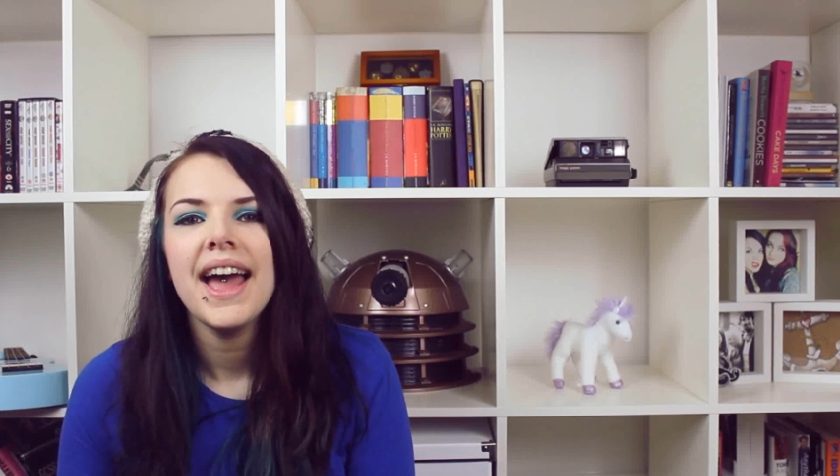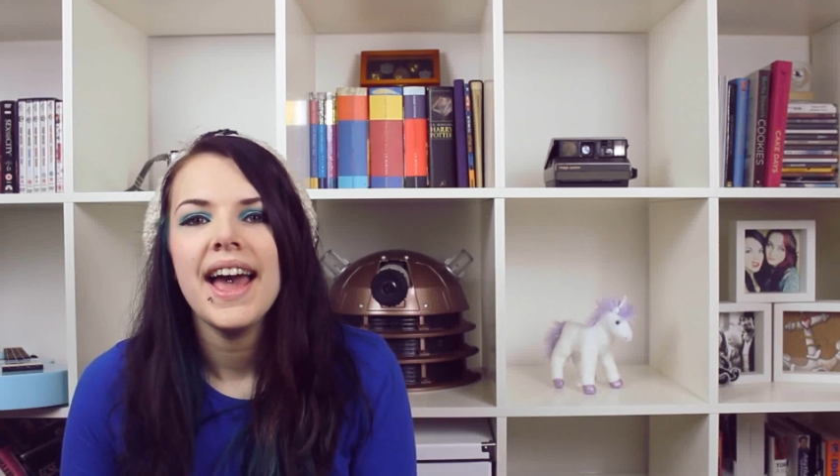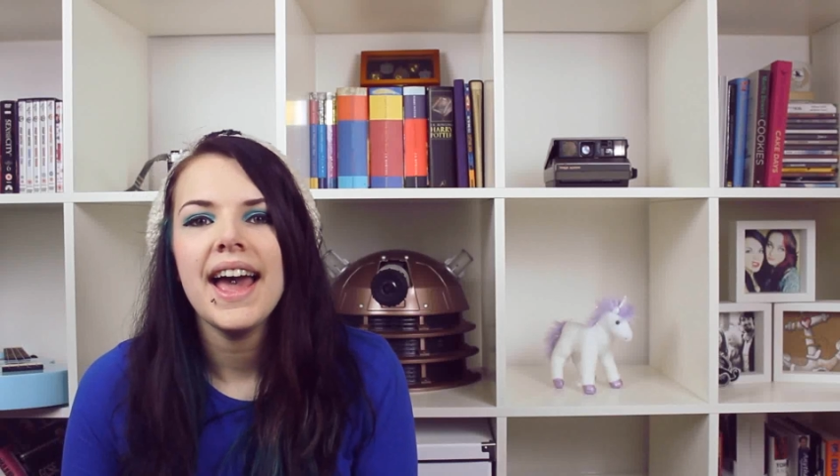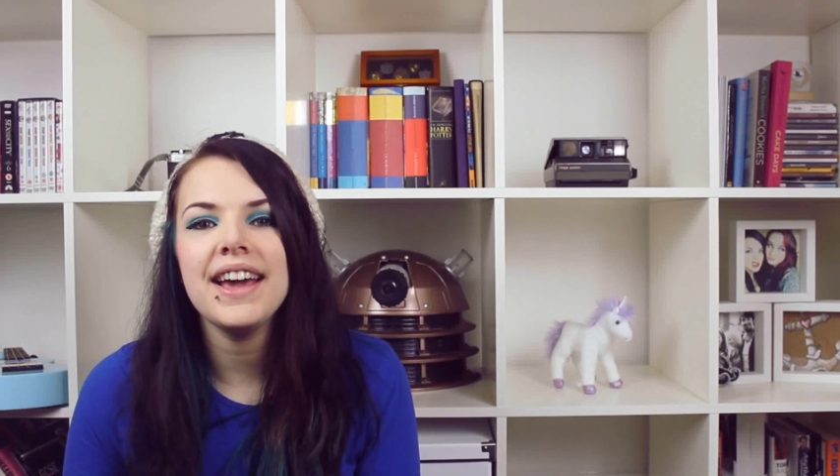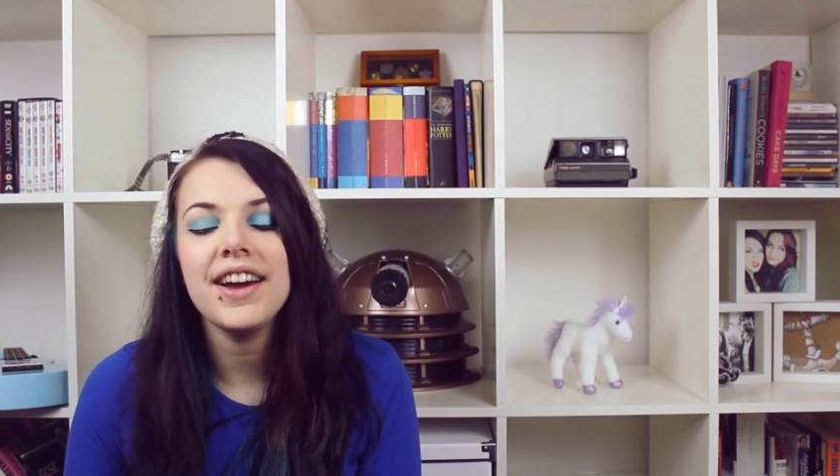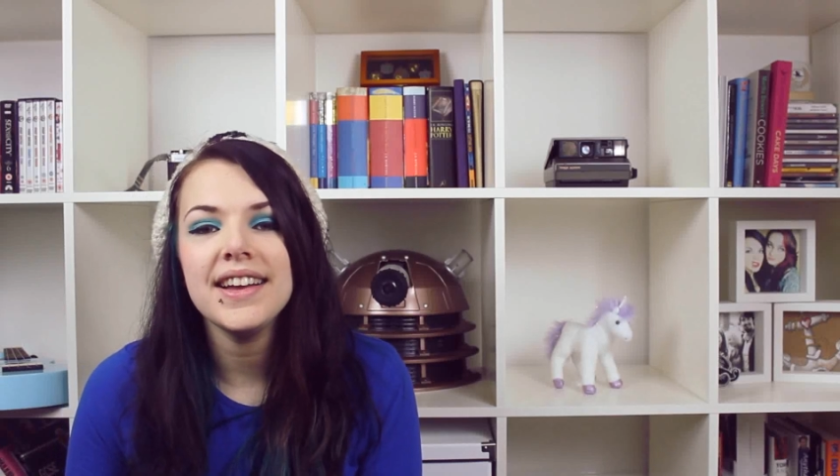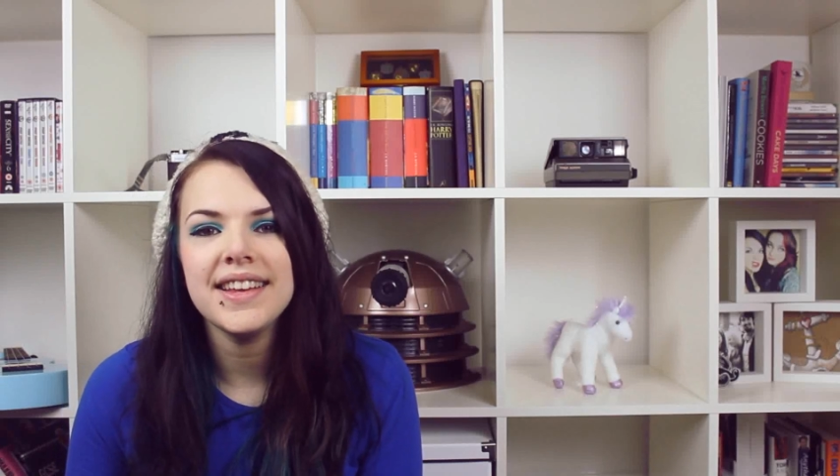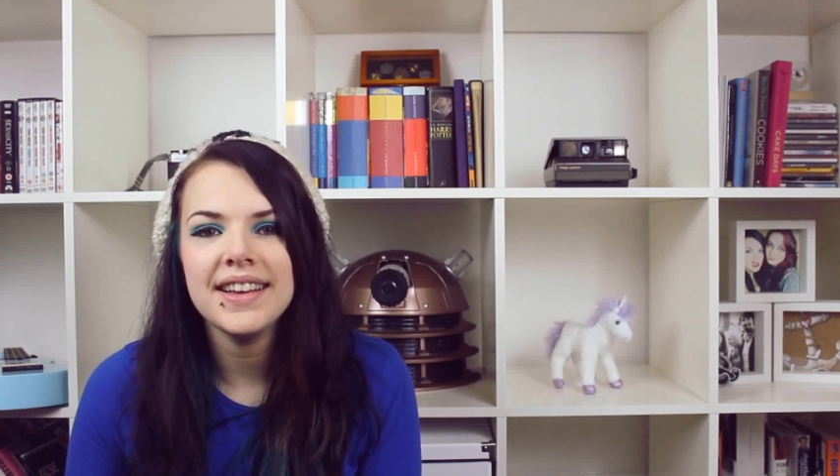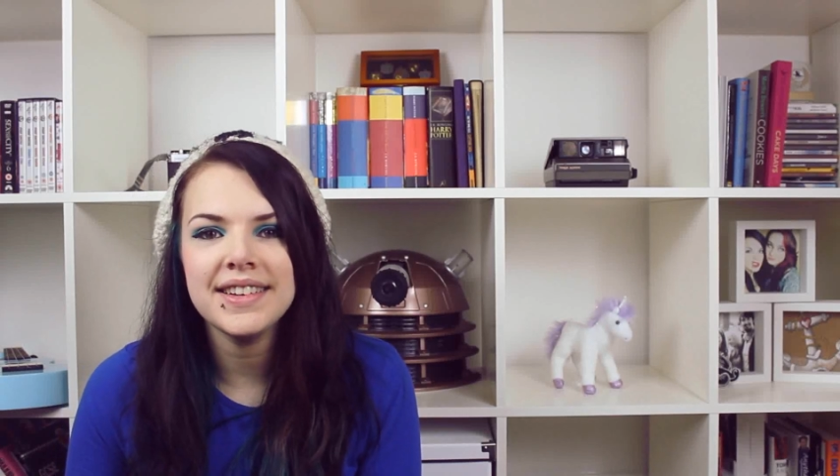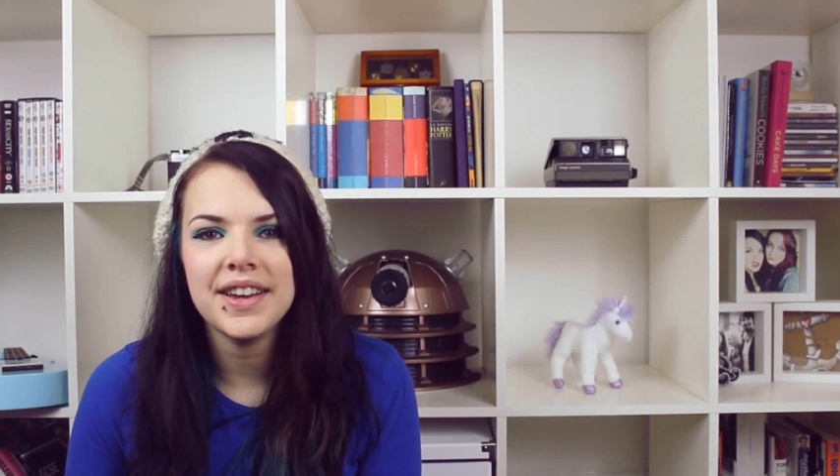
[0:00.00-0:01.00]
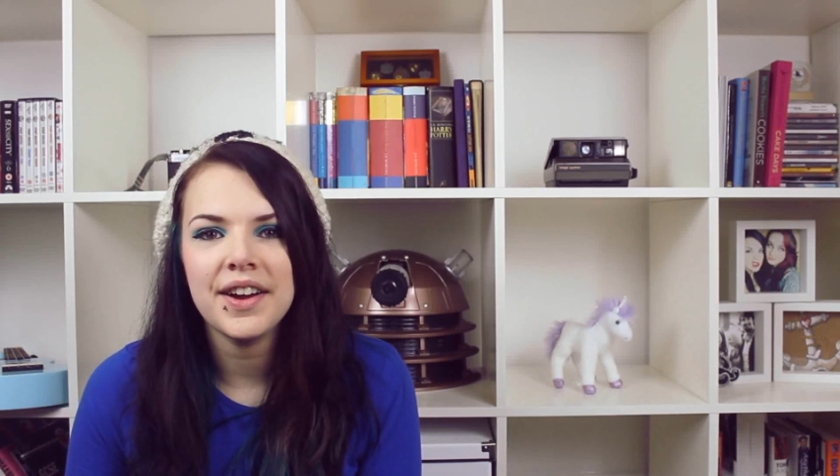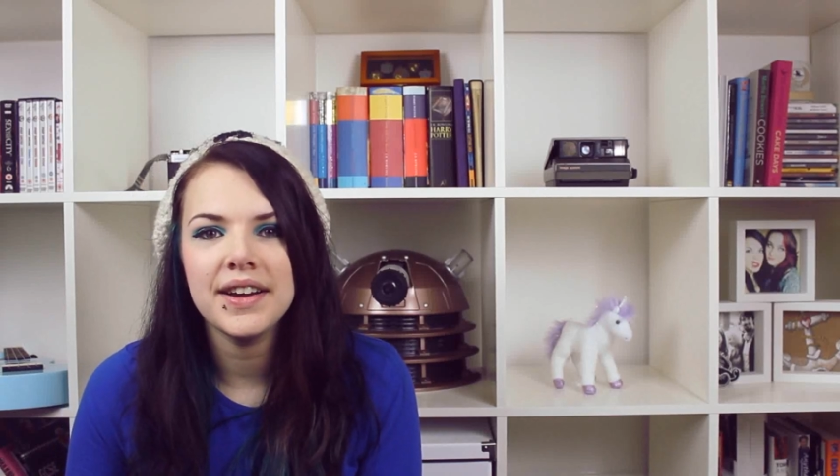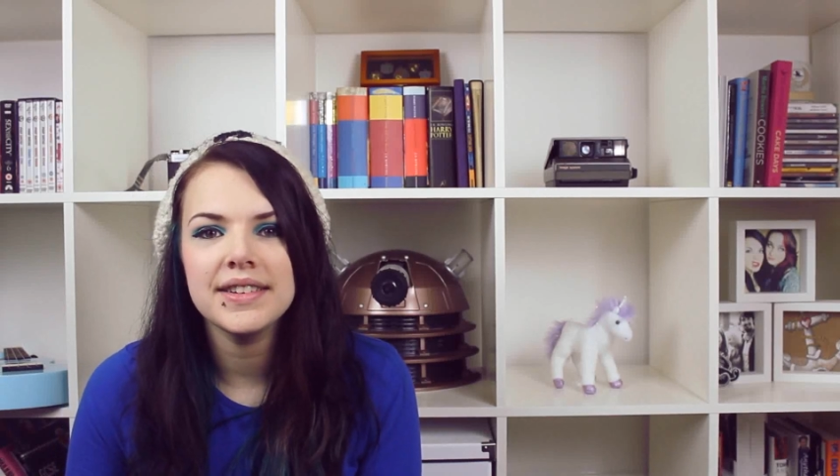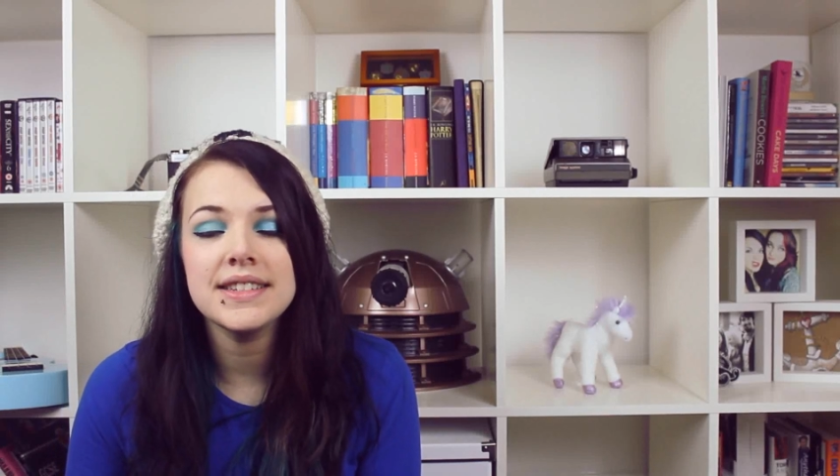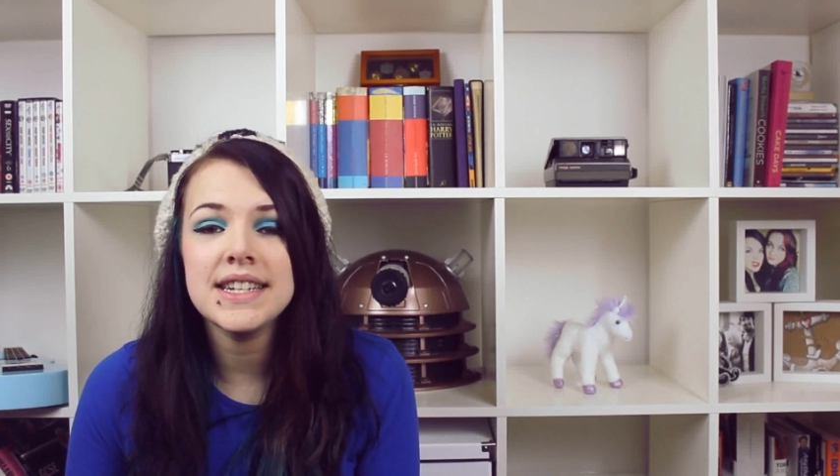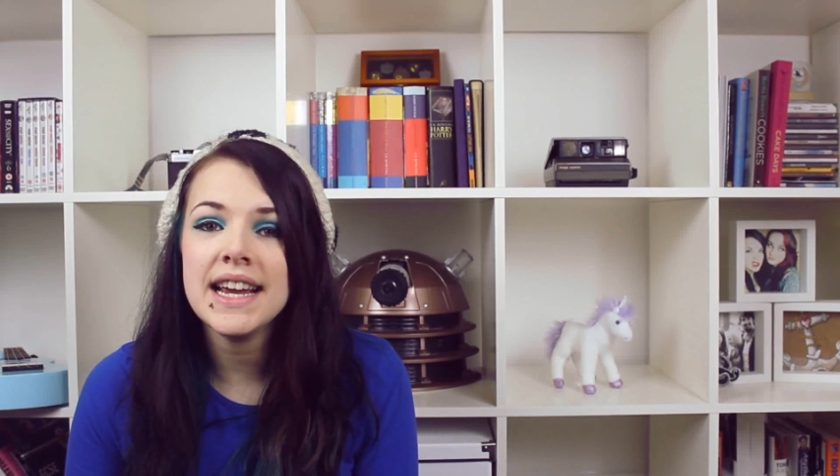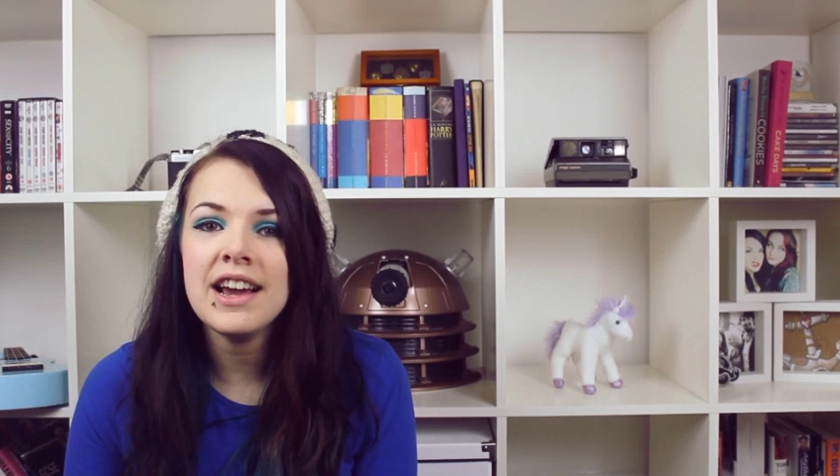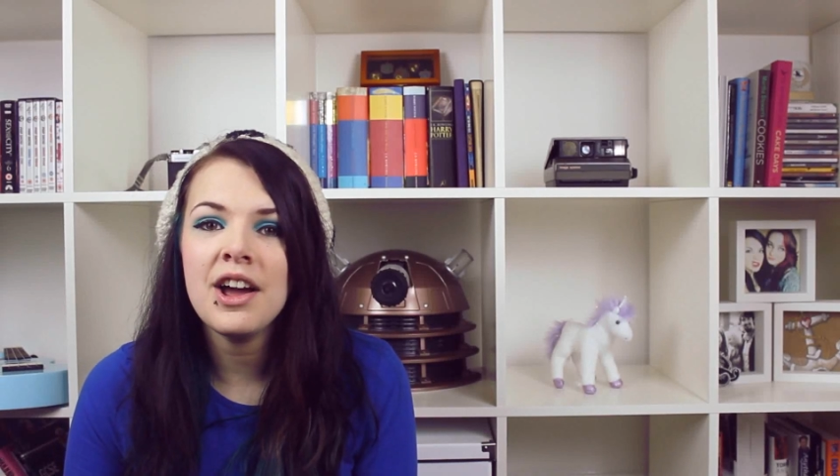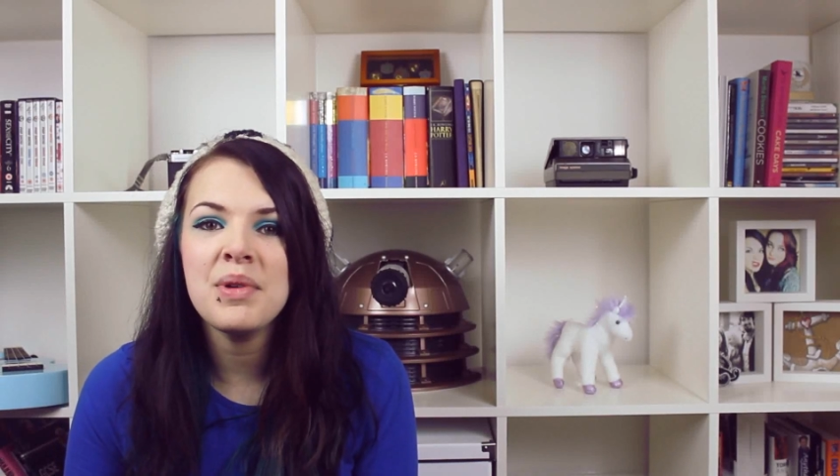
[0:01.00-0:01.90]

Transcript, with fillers: Hey guys, how's it going? So today